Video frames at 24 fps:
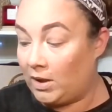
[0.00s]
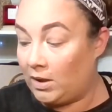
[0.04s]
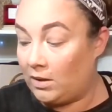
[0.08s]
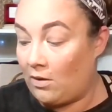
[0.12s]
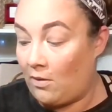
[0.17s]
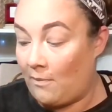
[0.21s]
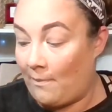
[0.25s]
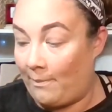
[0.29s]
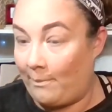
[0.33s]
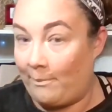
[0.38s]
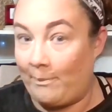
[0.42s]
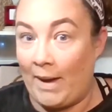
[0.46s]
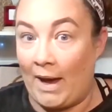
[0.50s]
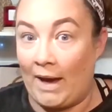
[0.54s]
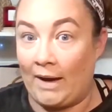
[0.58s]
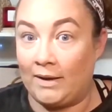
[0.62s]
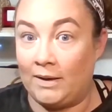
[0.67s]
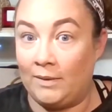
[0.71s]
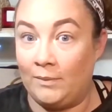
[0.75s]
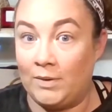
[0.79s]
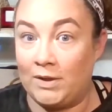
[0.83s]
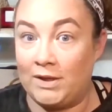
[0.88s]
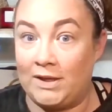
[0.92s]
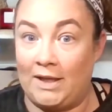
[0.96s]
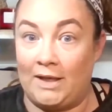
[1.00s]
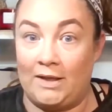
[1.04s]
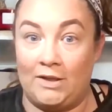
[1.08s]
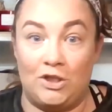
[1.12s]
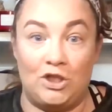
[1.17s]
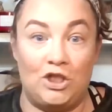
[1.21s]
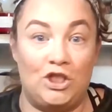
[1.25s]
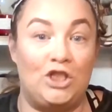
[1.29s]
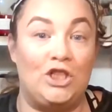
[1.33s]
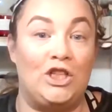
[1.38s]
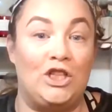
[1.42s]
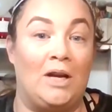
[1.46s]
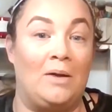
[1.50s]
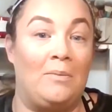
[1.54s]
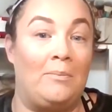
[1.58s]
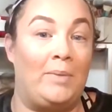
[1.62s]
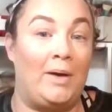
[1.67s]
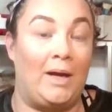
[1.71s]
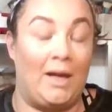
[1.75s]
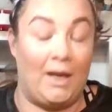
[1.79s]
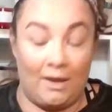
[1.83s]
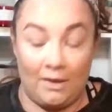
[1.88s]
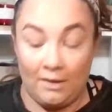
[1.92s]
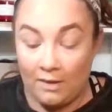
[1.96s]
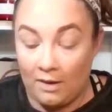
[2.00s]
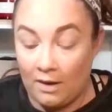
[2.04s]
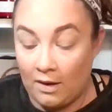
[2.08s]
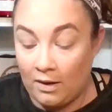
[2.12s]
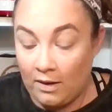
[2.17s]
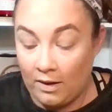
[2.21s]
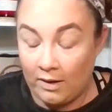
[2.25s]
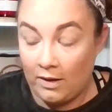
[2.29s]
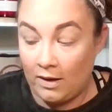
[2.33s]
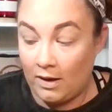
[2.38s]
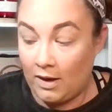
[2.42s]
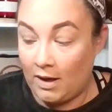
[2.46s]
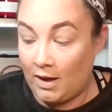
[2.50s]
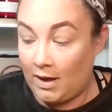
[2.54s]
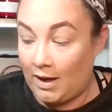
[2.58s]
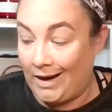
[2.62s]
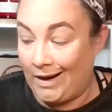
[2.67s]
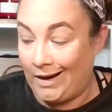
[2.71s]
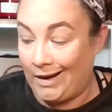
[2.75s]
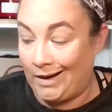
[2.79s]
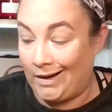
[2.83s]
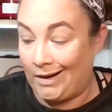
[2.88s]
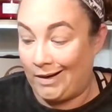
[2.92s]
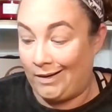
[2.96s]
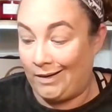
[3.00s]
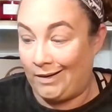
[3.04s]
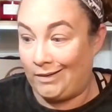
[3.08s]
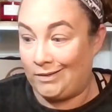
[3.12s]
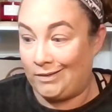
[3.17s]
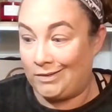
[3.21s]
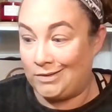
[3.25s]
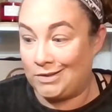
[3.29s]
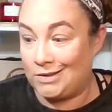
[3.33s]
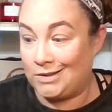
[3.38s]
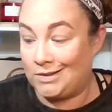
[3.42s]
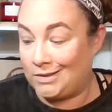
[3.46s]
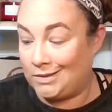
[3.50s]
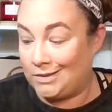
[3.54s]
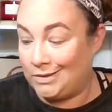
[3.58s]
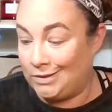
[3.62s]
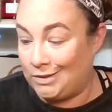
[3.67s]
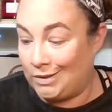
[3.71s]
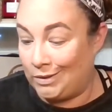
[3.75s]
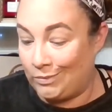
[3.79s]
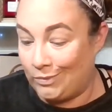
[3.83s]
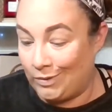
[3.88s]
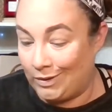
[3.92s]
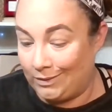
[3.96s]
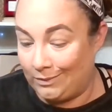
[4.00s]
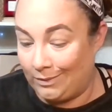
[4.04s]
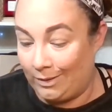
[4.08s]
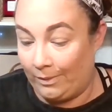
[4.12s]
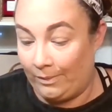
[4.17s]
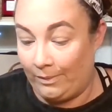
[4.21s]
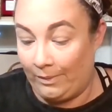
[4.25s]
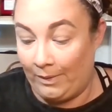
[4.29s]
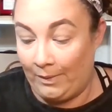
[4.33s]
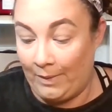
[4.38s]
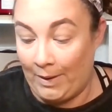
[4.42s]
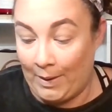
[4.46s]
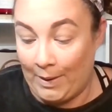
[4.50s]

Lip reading: go back in with that champagne color and just do a little